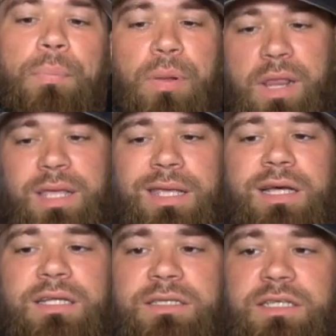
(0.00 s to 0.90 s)
player
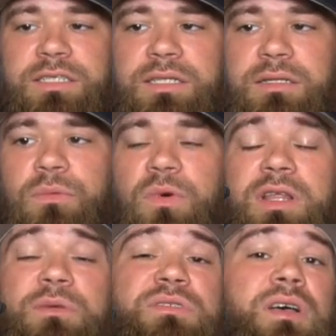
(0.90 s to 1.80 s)
edition when
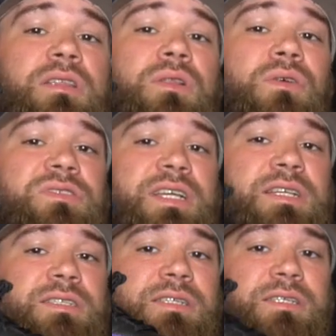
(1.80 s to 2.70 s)
he was on the Los
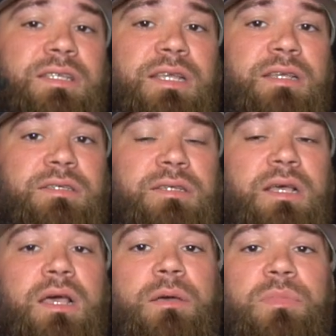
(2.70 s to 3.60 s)
Angeles Lakers.
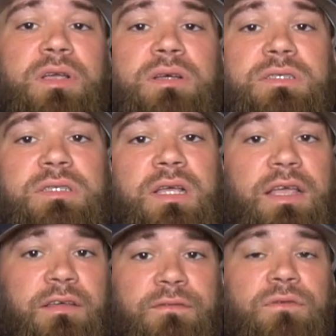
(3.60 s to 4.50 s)
Because
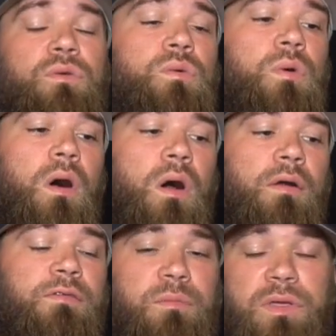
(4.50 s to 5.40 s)
if you
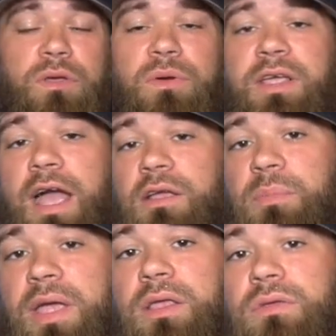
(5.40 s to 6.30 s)
are familiar with Gary
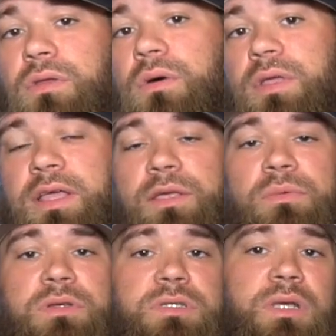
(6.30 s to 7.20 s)
Payton, you know that he
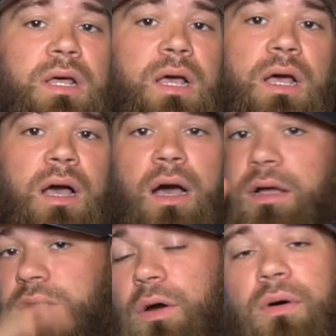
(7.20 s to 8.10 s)
was,
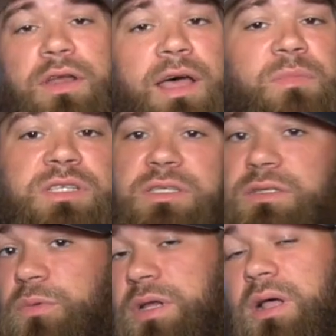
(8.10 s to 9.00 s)
you know, a
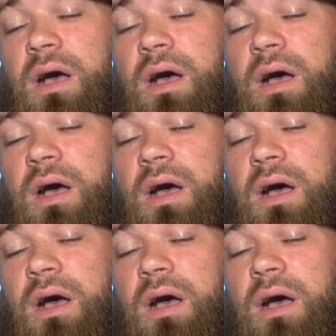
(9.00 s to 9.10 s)
nemesis with